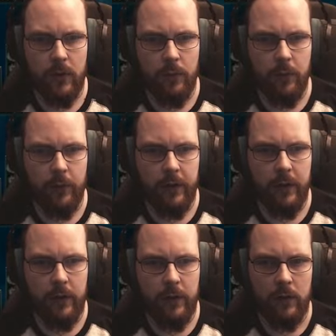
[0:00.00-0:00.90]
Out of my
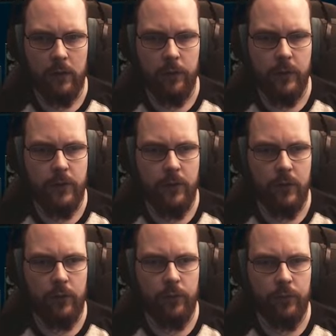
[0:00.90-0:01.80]
way. There are a bunch of
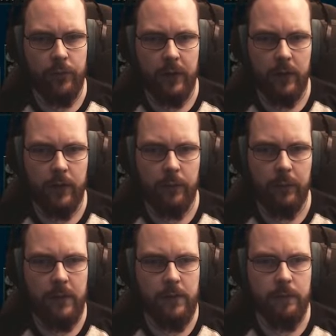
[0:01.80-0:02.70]
ghosts behind
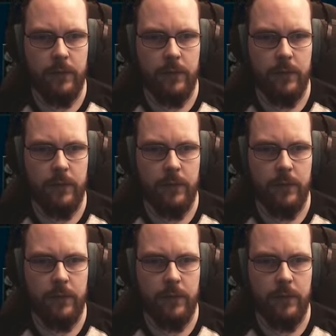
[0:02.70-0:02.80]
me.